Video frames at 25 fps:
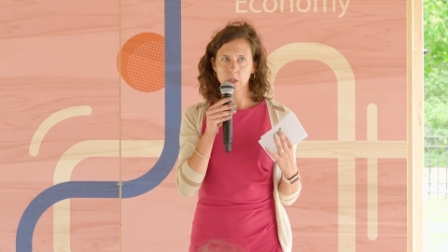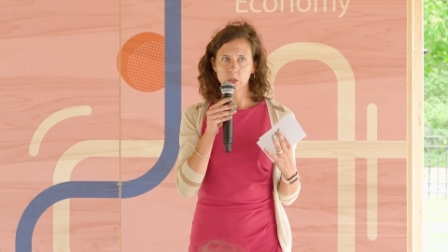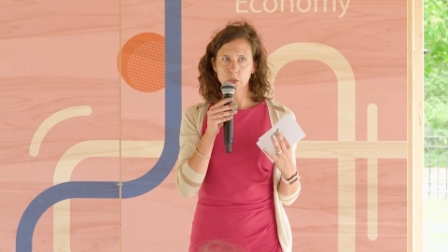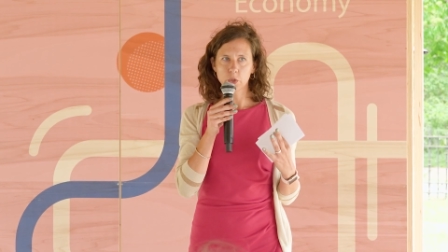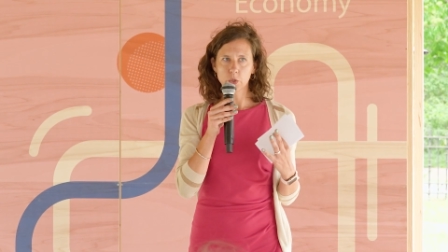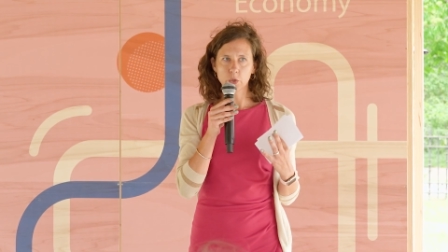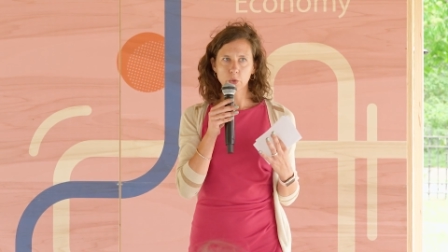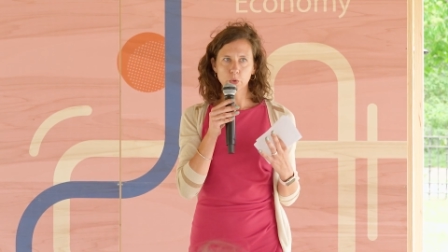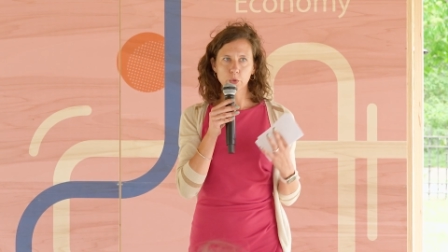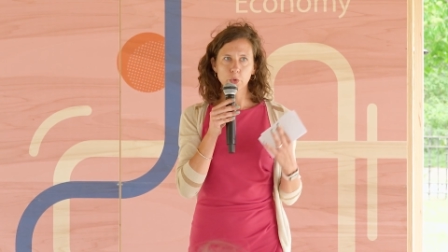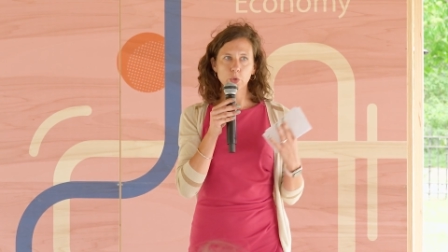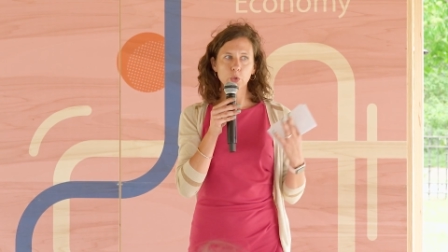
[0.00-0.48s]

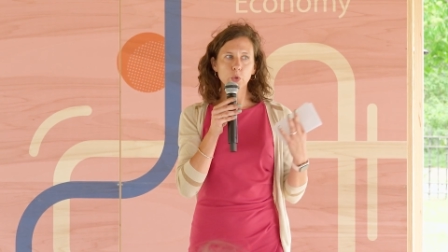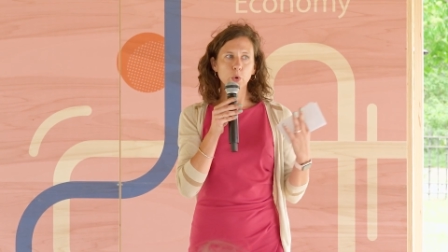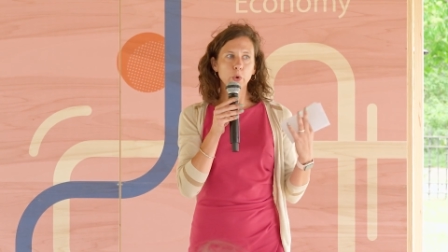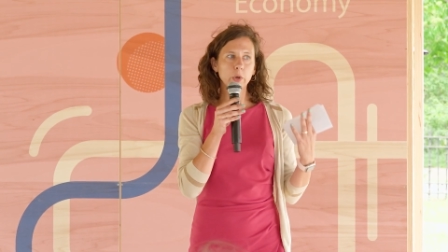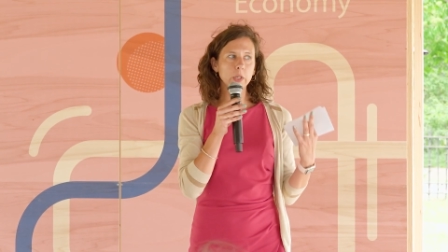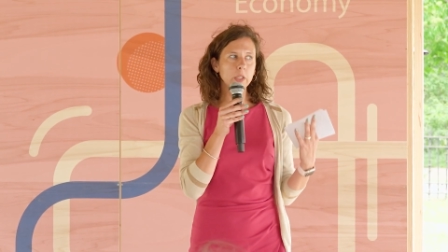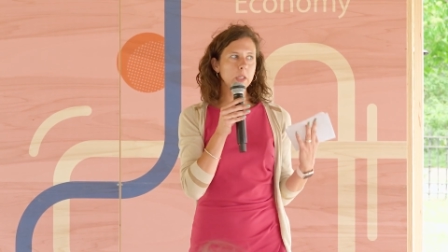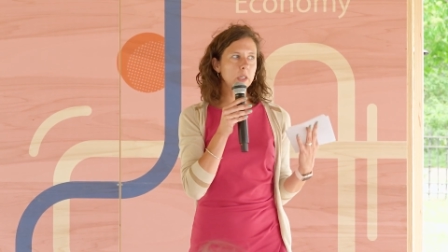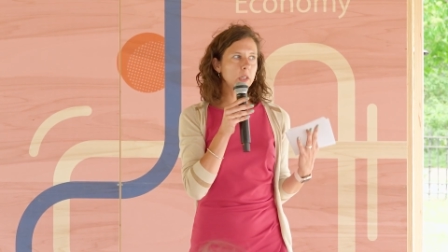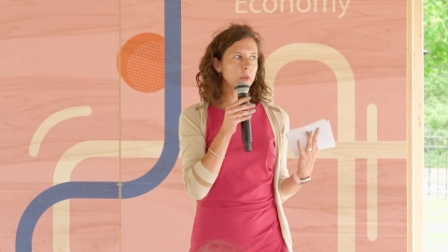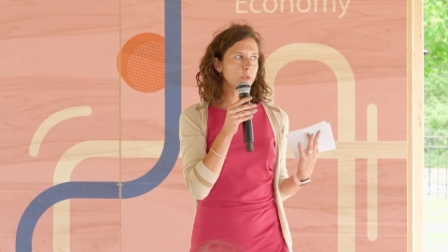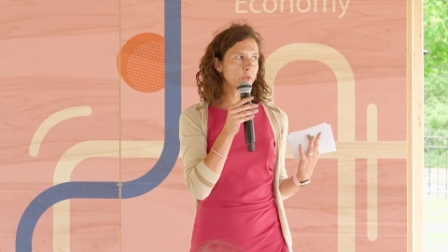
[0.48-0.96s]
So
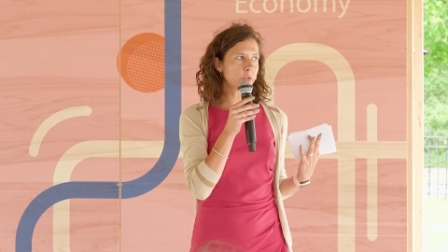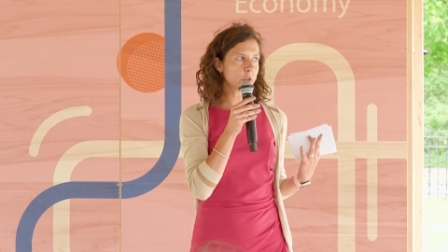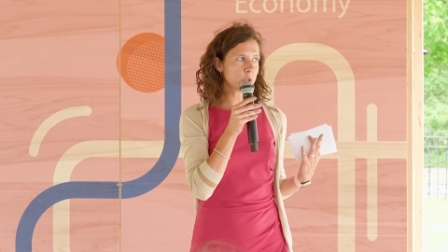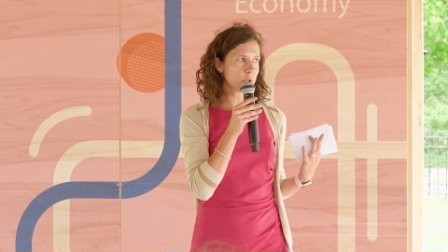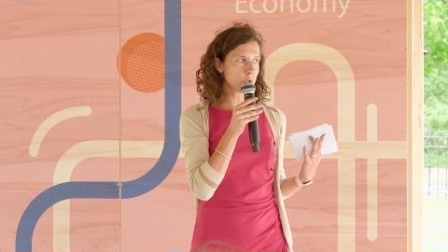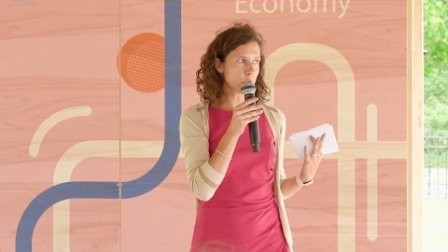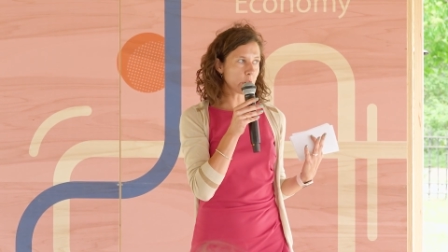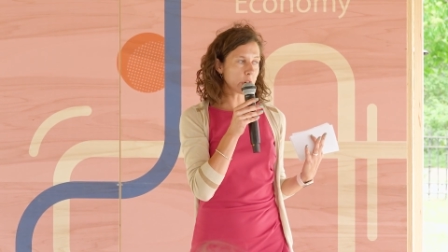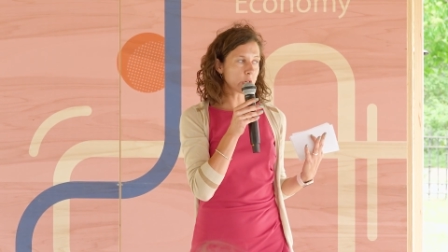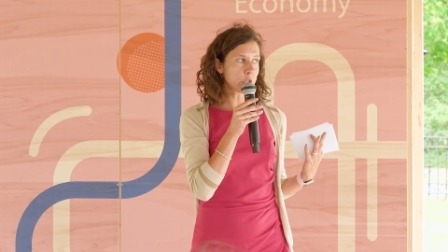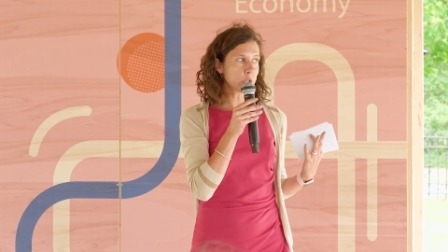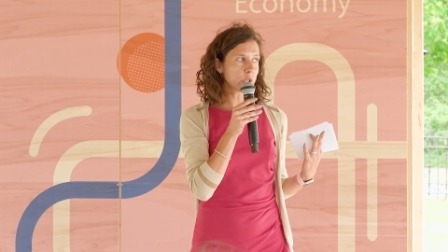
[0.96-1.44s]
sorting
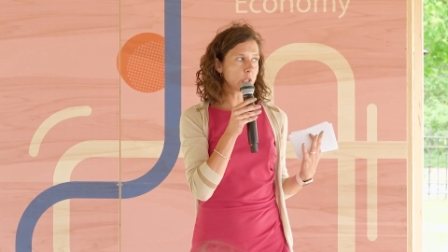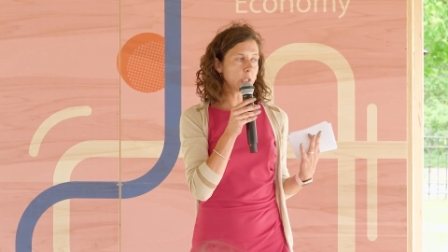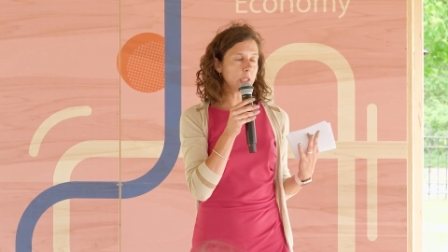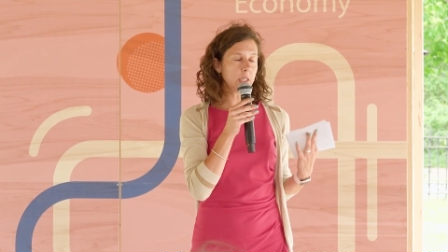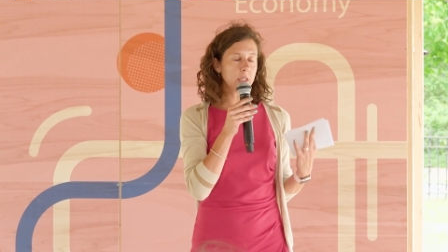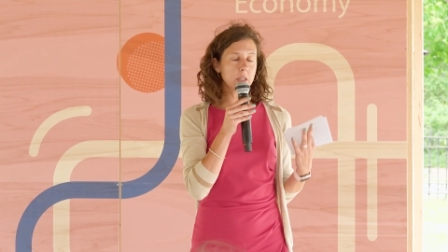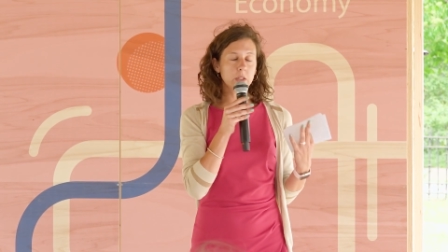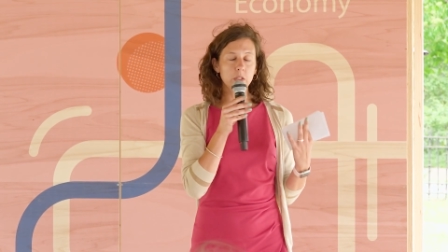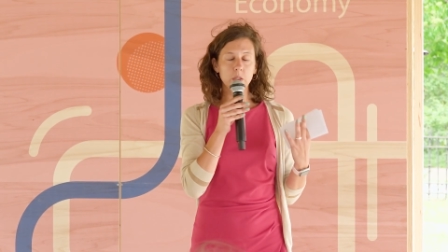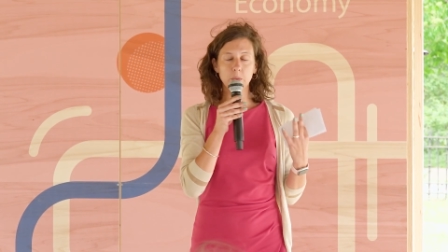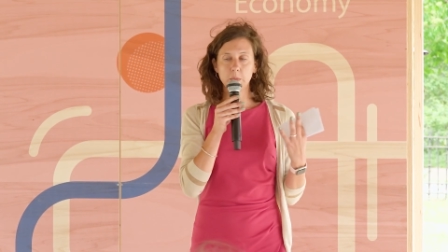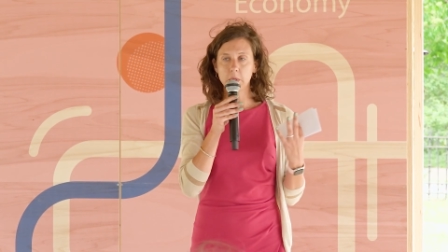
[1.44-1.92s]
infrastructure
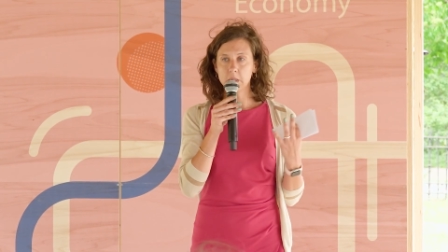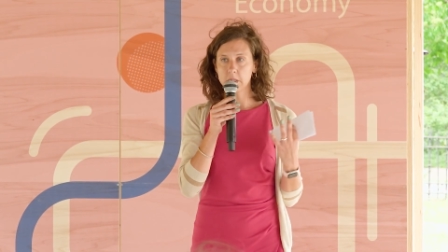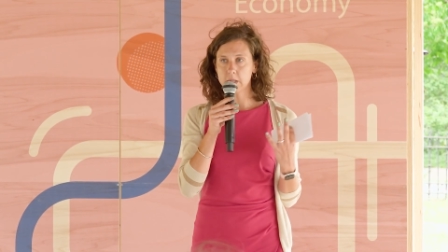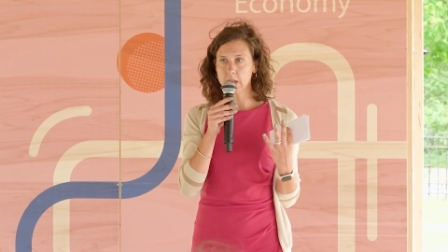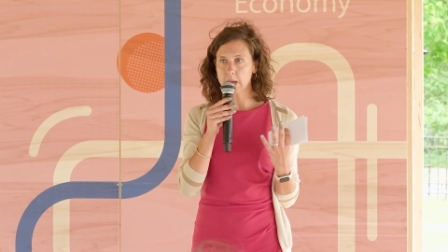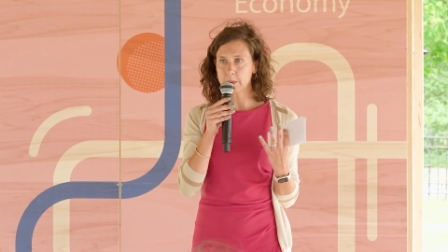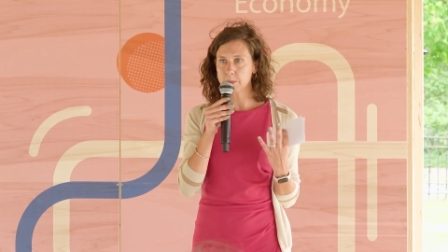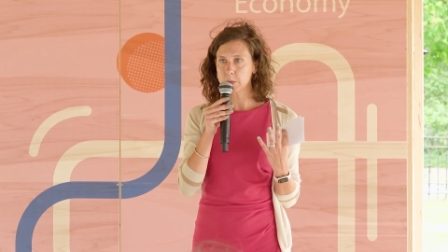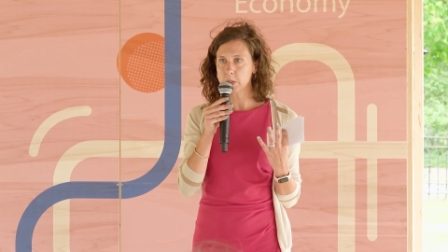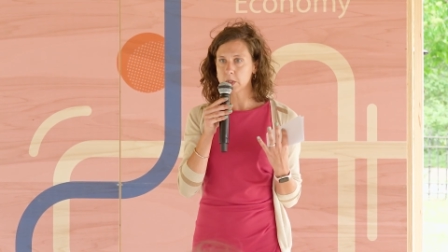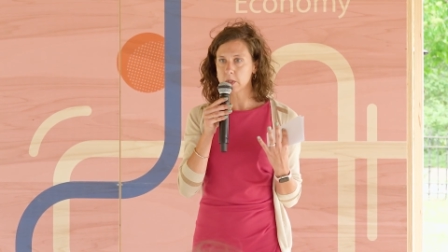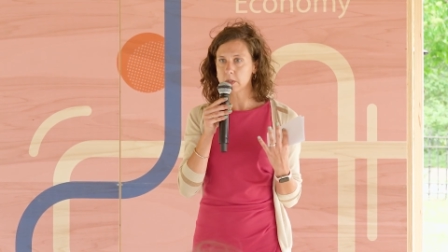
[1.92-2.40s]
needed to be
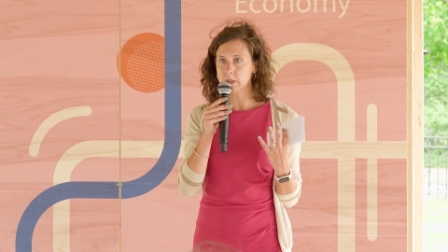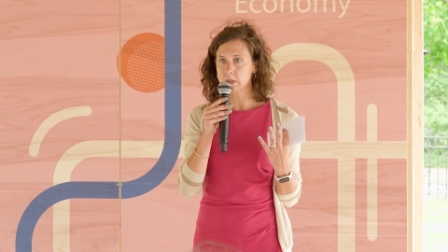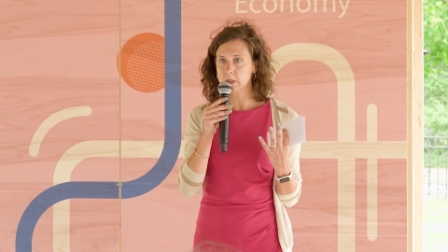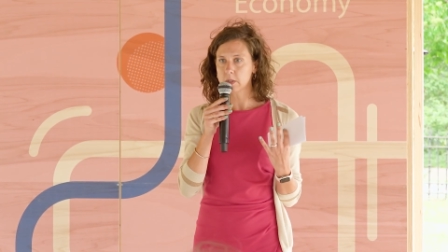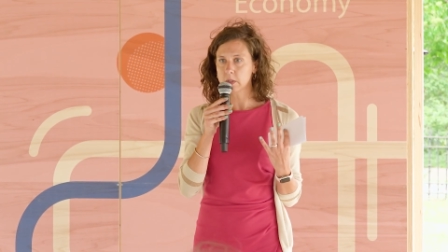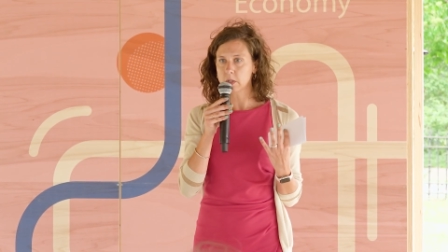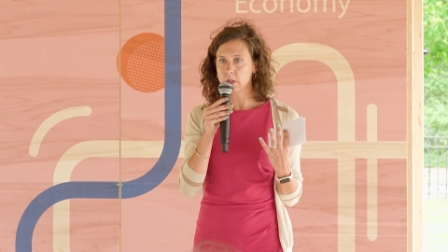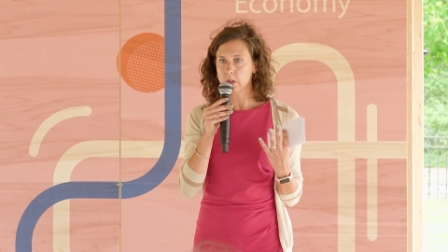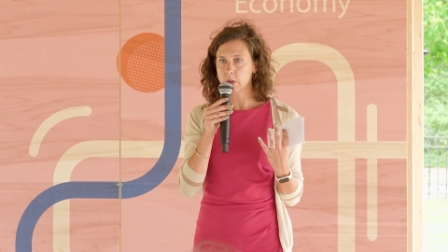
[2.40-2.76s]
adapted,